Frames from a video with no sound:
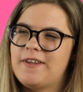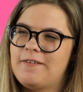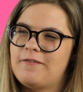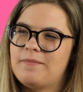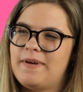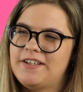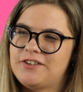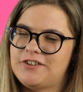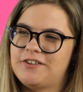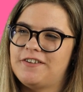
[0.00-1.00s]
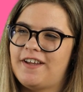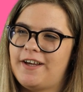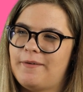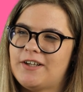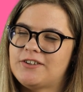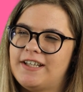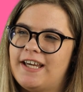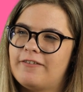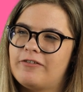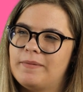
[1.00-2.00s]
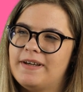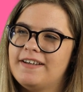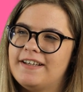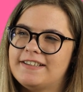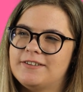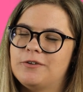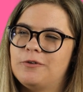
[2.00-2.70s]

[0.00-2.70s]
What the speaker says: all the information that you actually get from it. It's